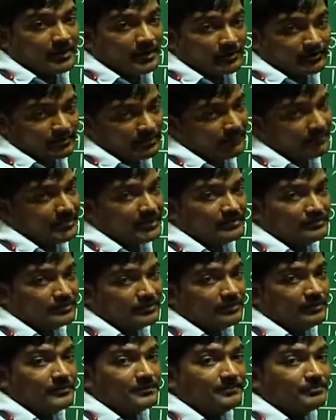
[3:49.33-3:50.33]
because 7 is
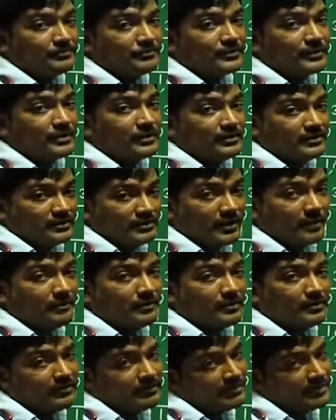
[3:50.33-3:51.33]
the
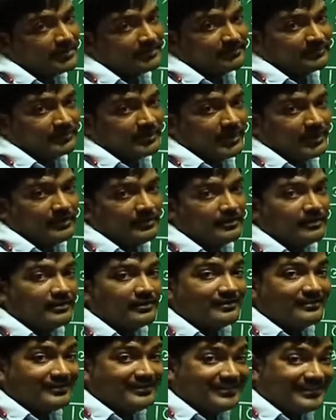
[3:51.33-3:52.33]
number less than
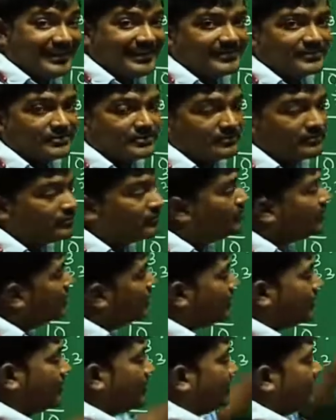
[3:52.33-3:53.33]
8. So we
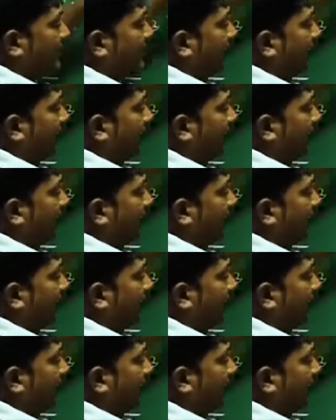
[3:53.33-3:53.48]
cannot